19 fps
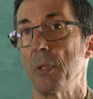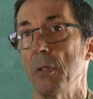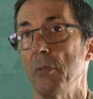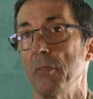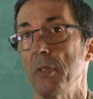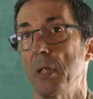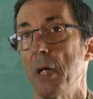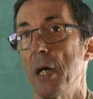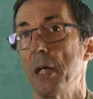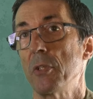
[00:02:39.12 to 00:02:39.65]

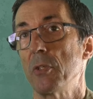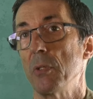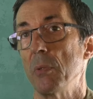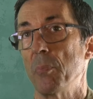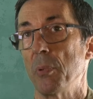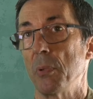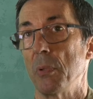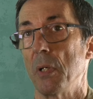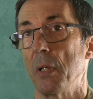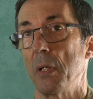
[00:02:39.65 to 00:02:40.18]
overnight, you
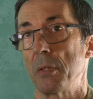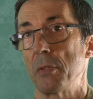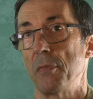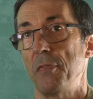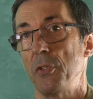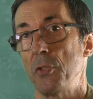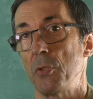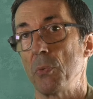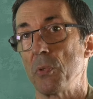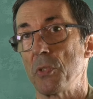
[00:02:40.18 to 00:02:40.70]
put
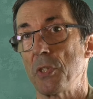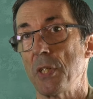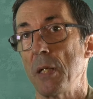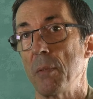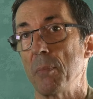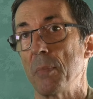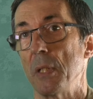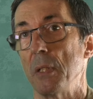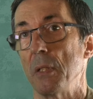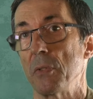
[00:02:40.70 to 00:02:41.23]
artificial
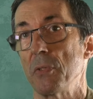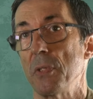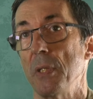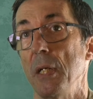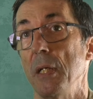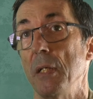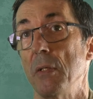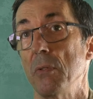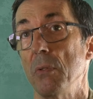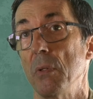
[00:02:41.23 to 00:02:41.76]
scent marks
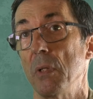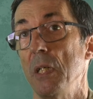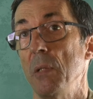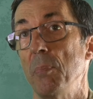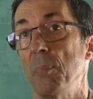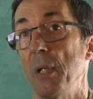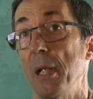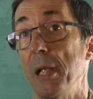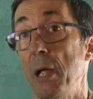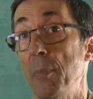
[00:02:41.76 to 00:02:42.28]
there to
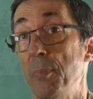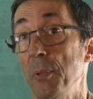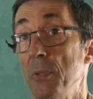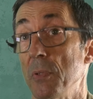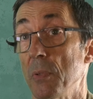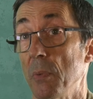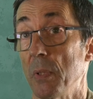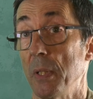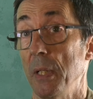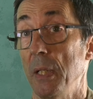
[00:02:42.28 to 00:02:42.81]
keep the
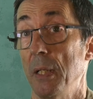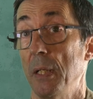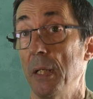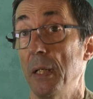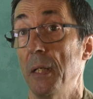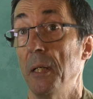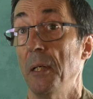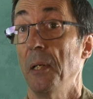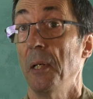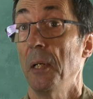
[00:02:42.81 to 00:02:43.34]
leopards away.
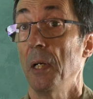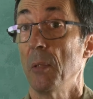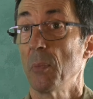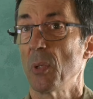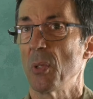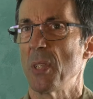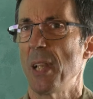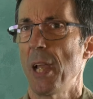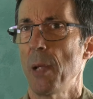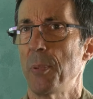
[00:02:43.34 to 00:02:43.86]

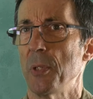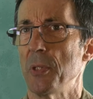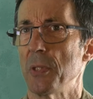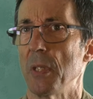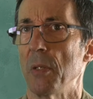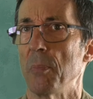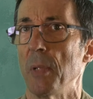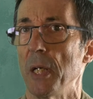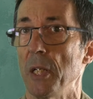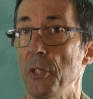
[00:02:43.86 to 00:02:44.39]
Because leopards
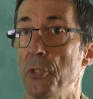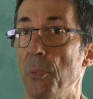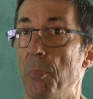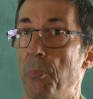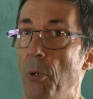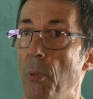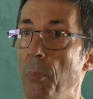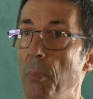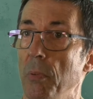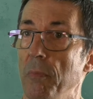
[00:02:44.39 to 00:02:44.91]
are the major
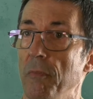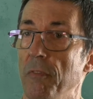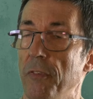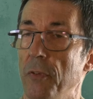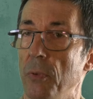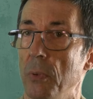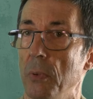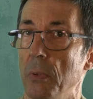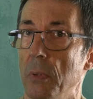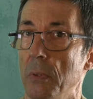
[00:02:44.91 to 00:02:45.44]
problem
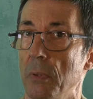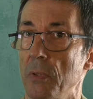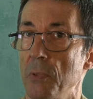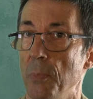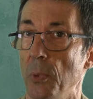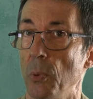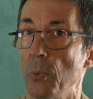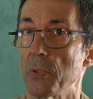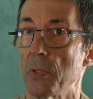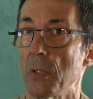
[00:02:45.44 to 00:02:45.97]
for
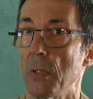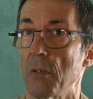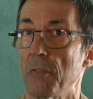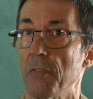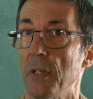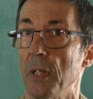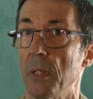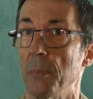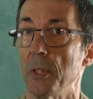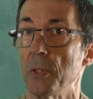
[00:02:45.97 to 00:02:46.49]
small stock
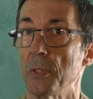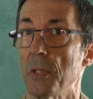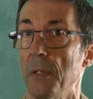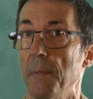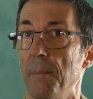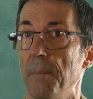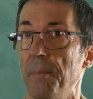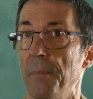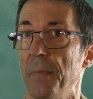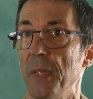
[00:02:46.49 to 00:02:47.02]
farmers.
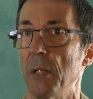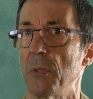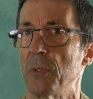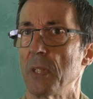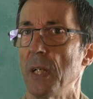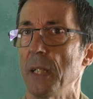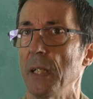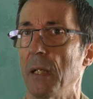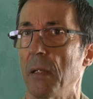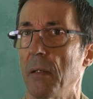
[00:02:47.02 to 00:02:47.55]
They'll
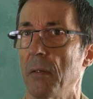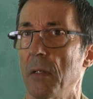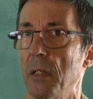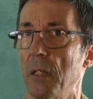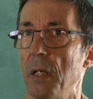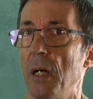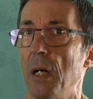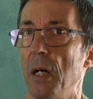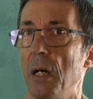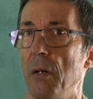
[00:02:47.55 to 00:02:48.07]
take
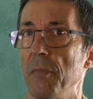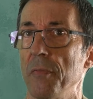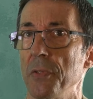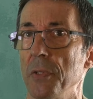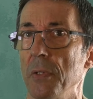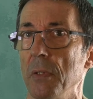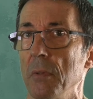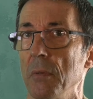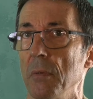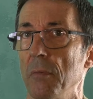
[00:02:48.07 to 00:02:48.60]
calves
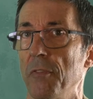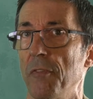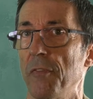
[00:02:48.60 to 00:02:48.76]
and